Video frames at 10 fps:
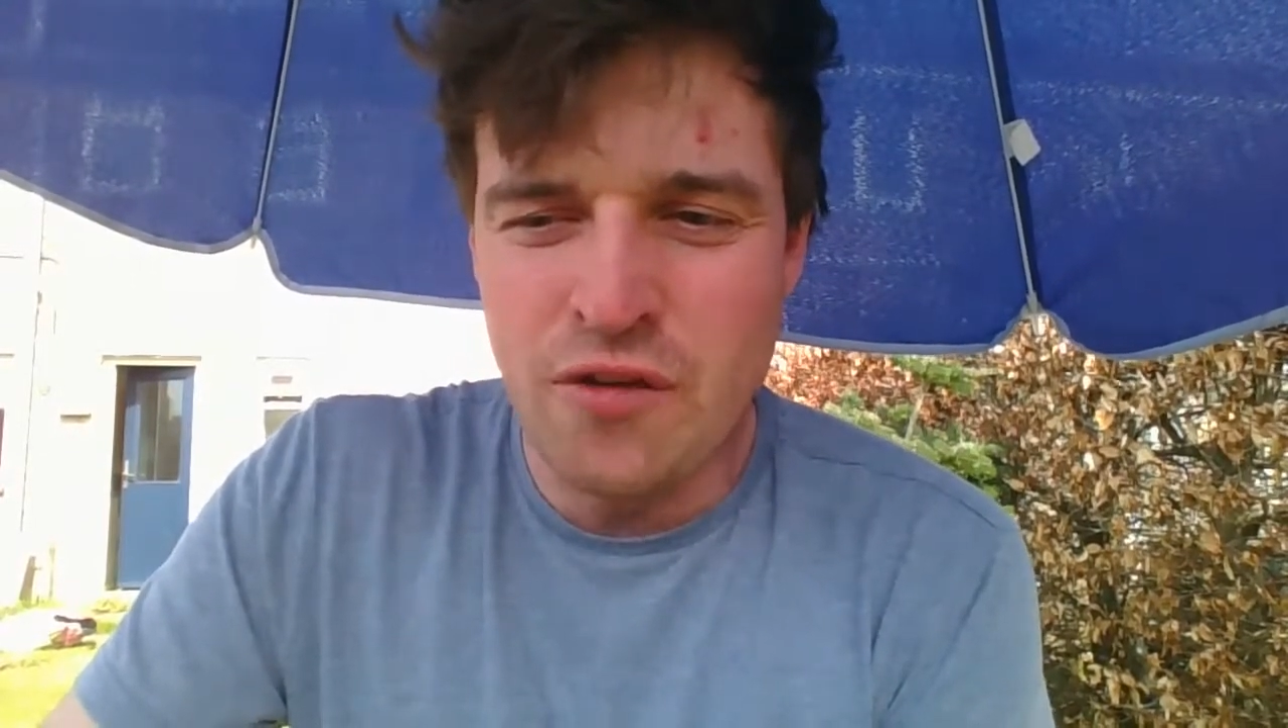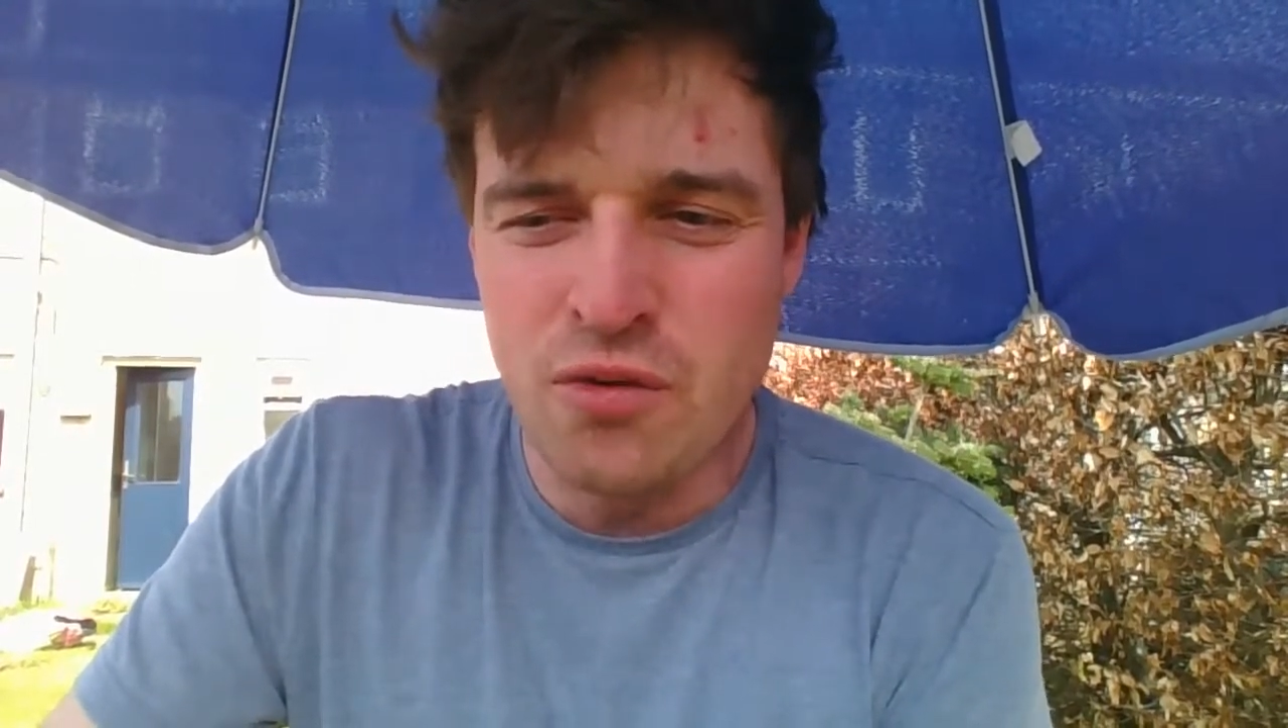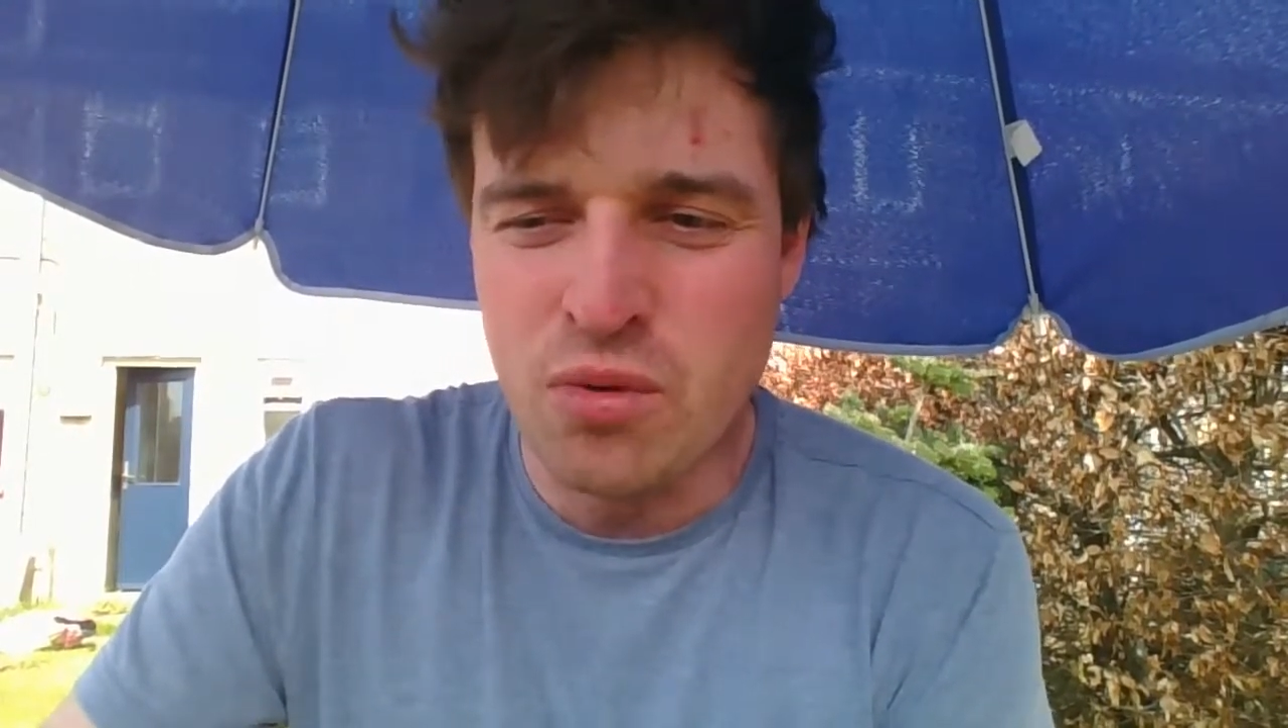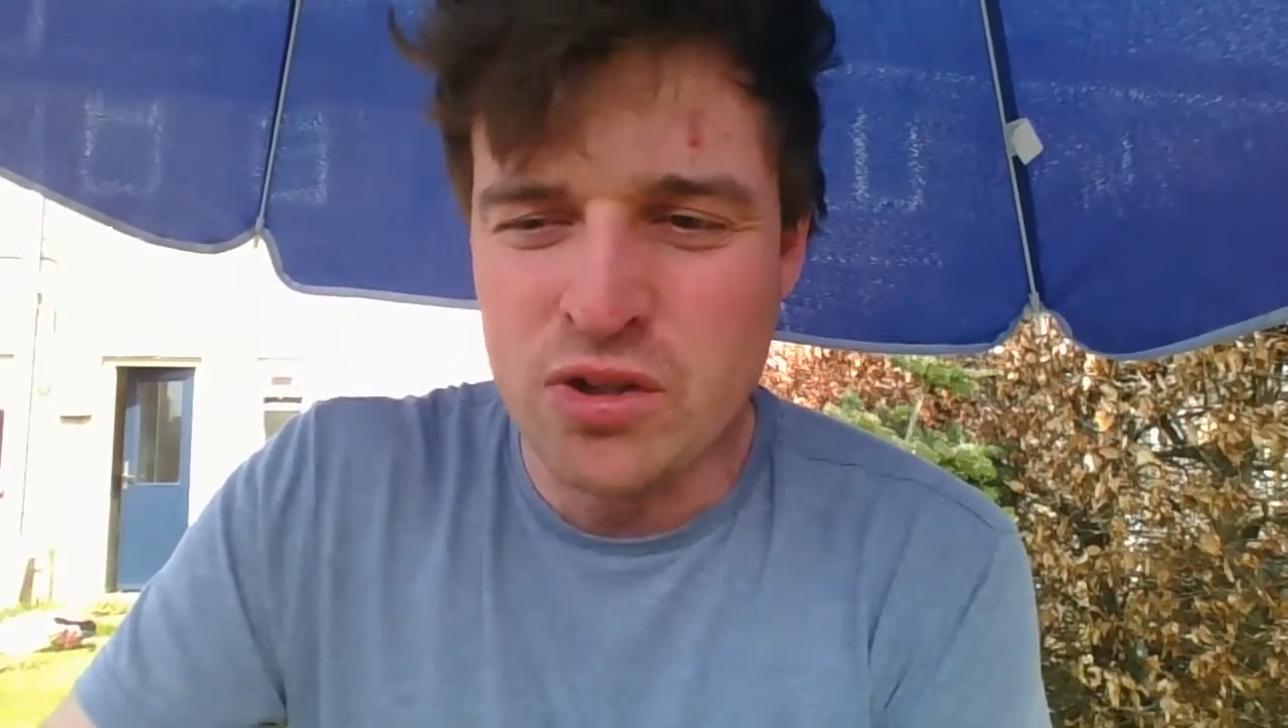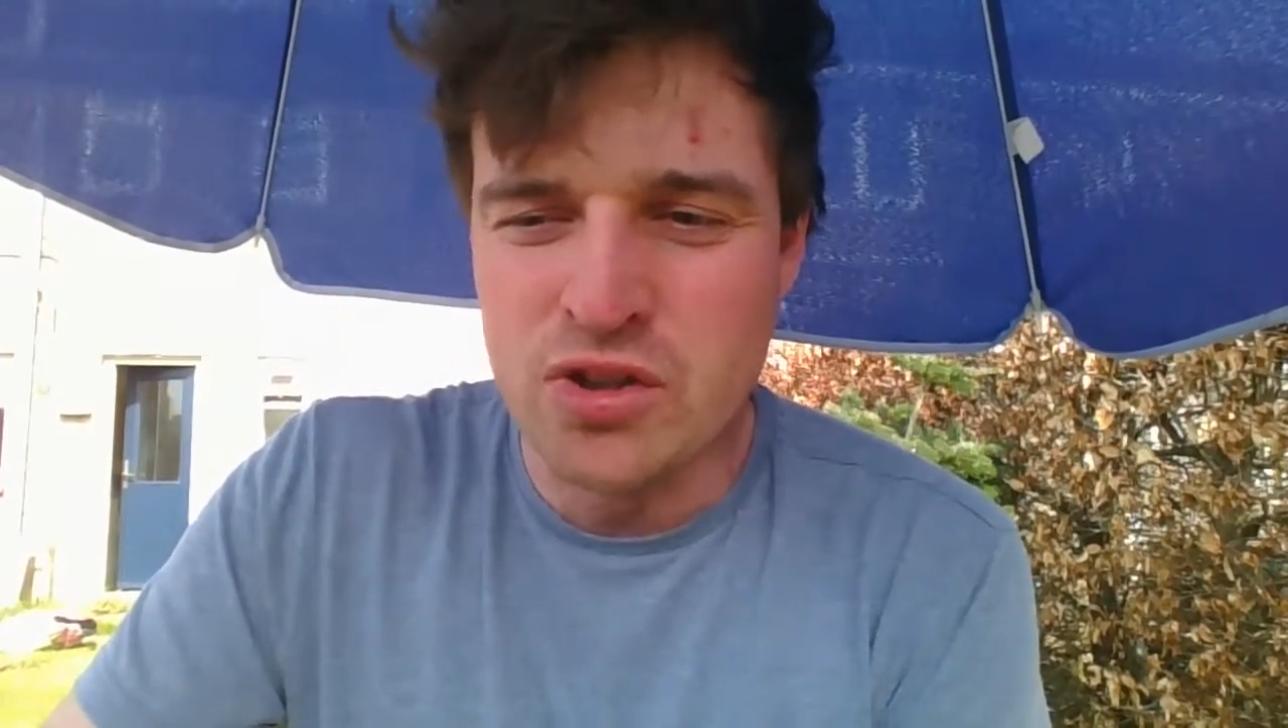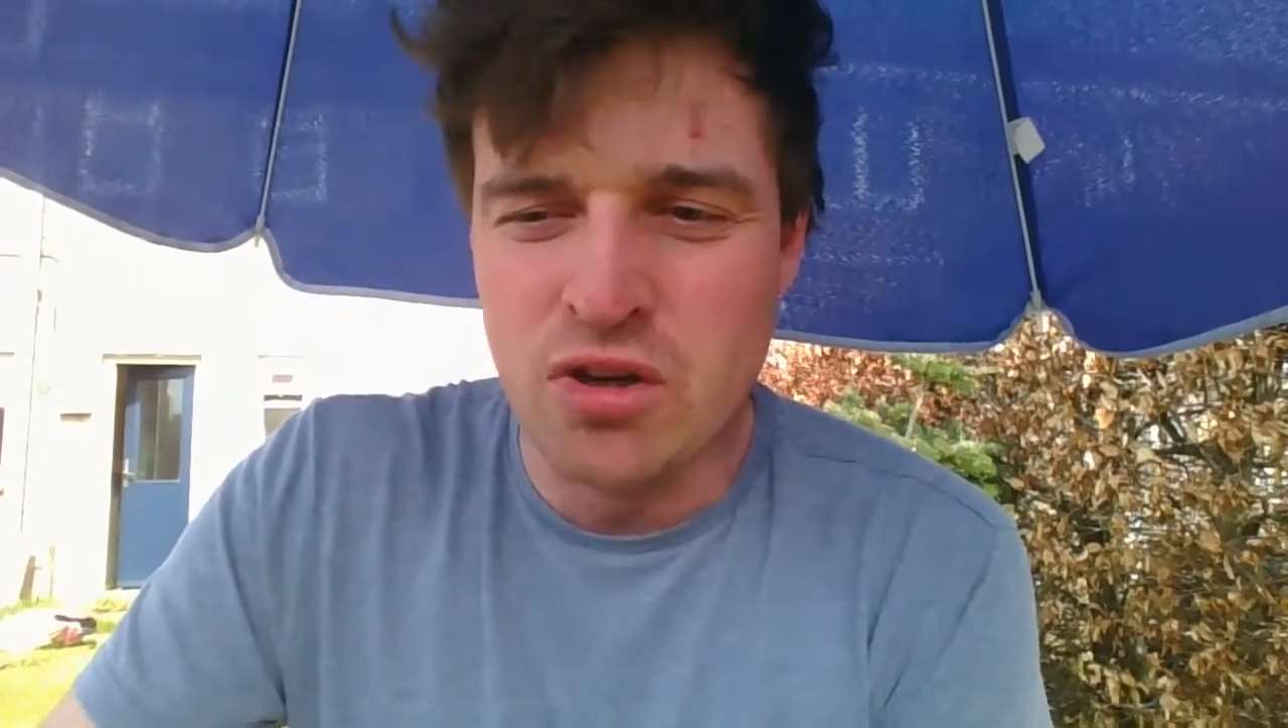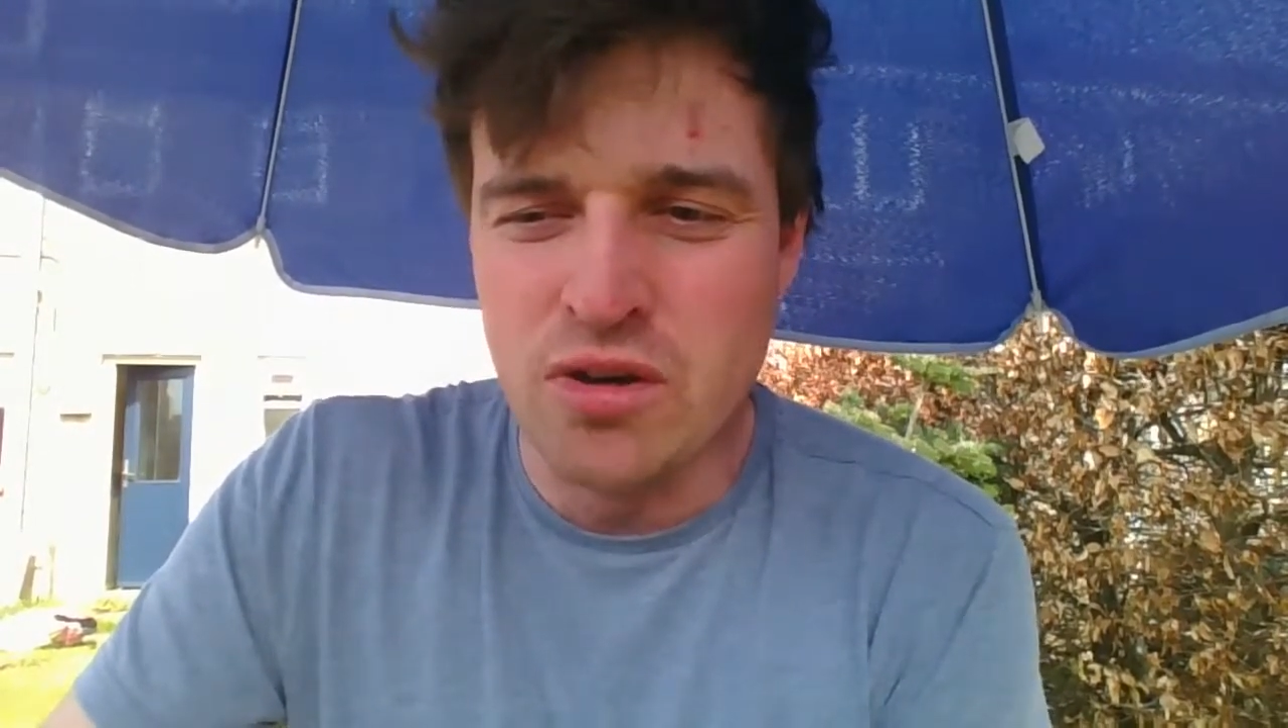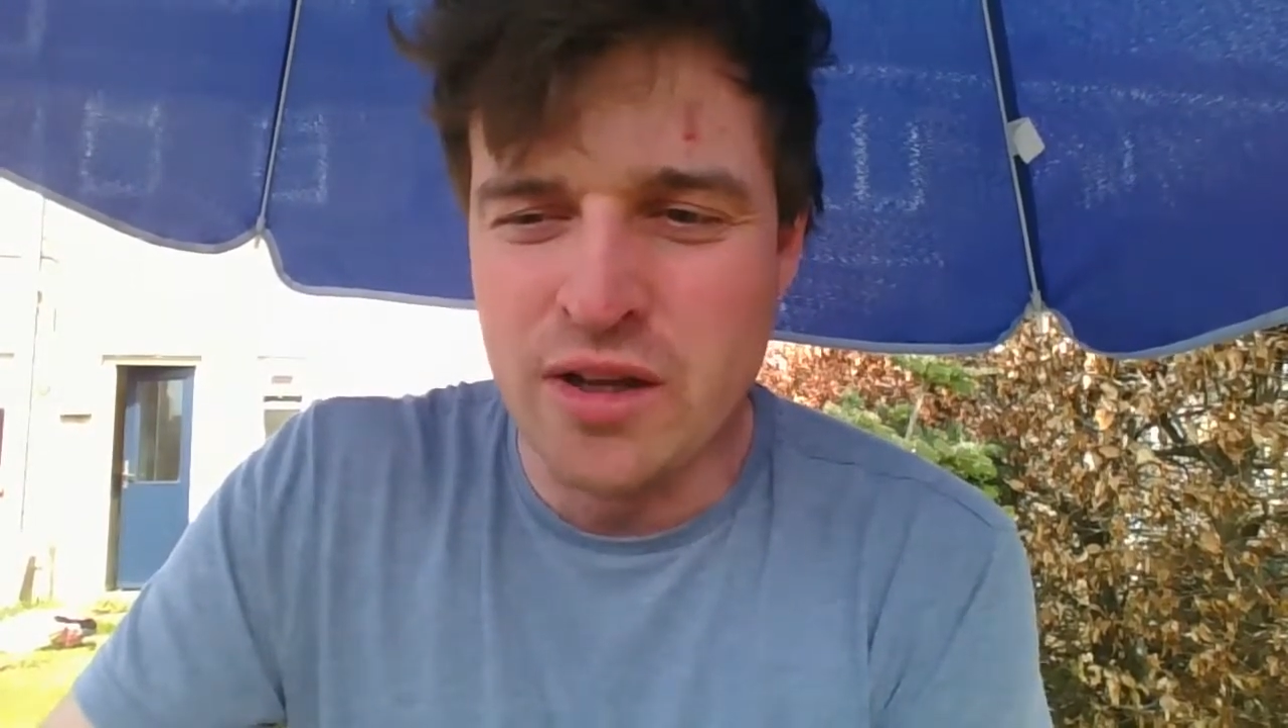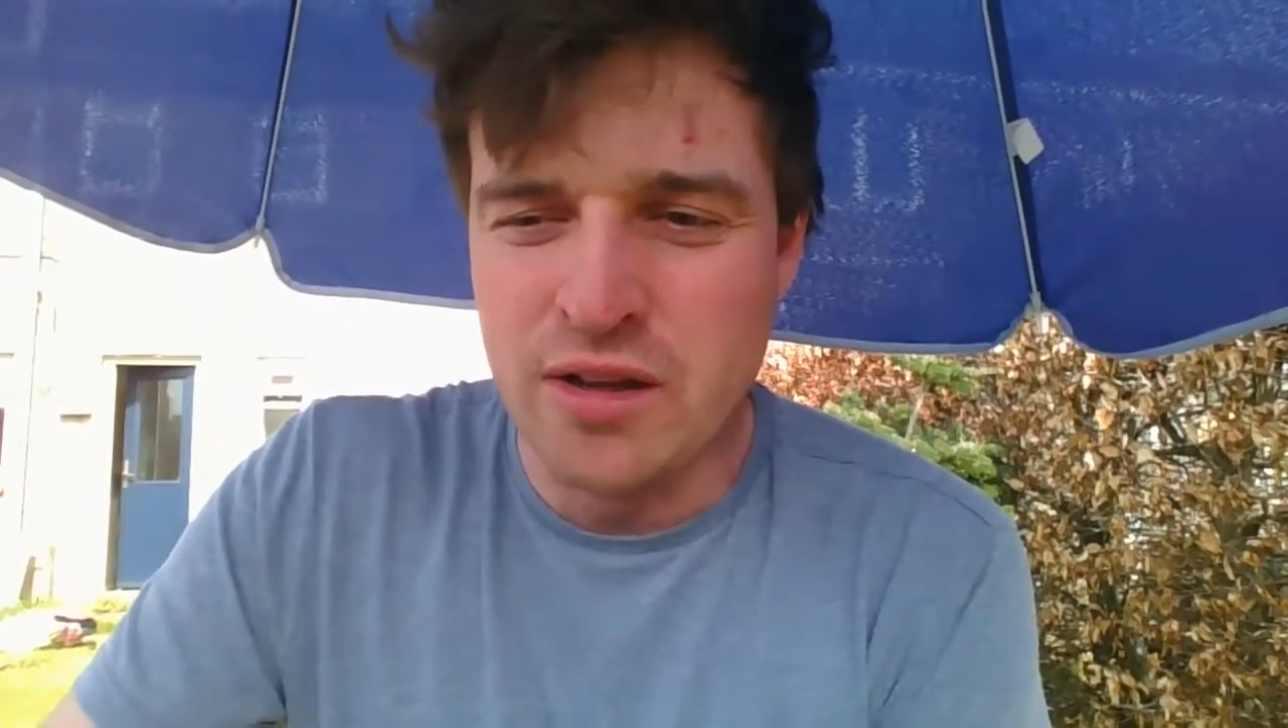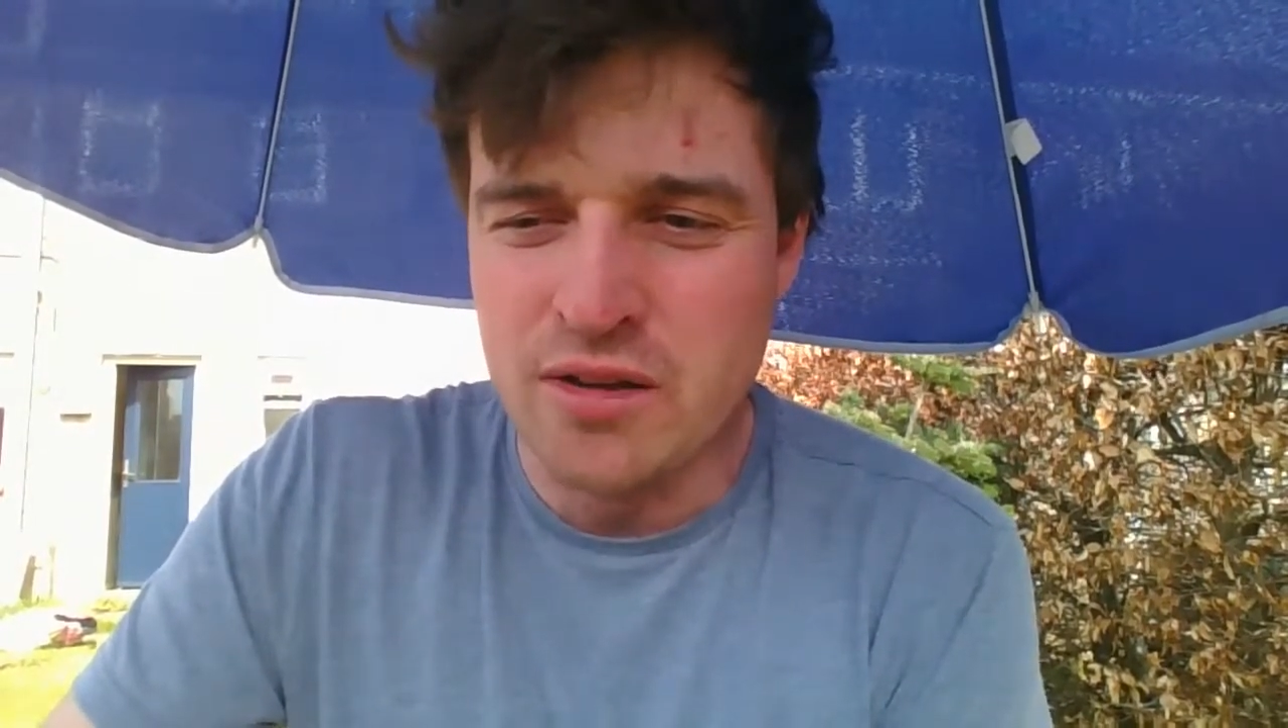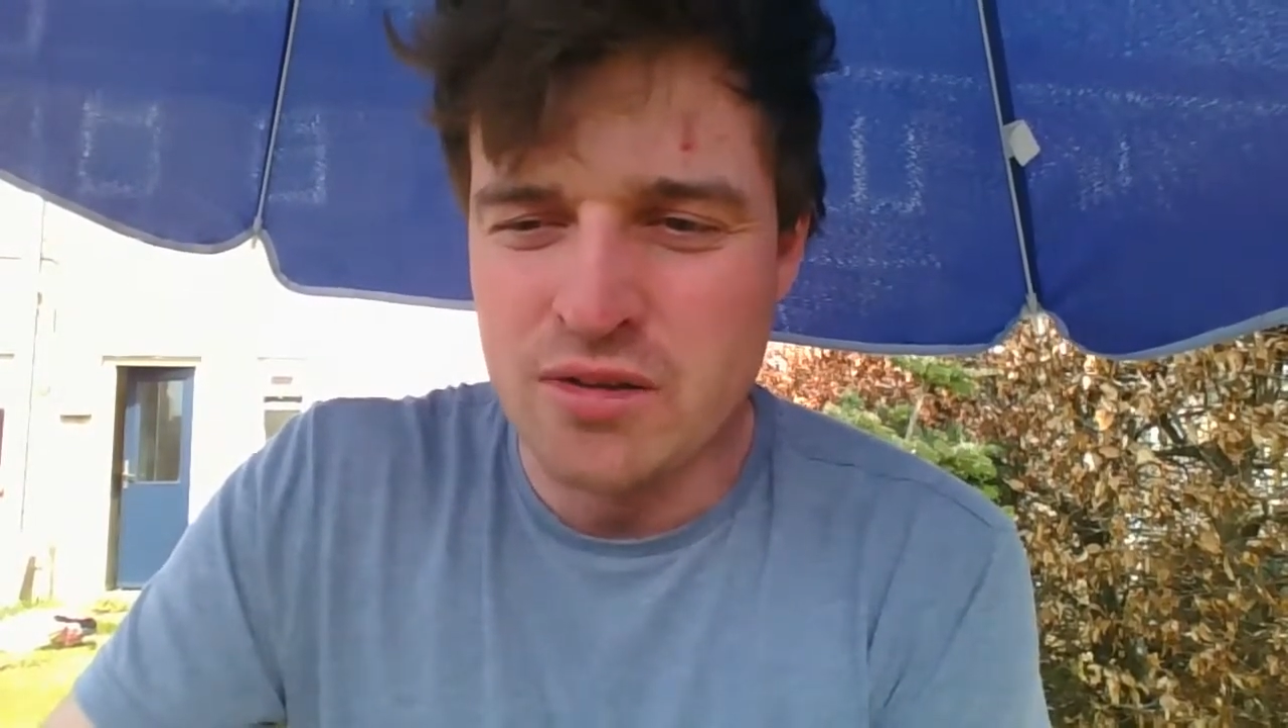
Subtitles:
otherwise go there?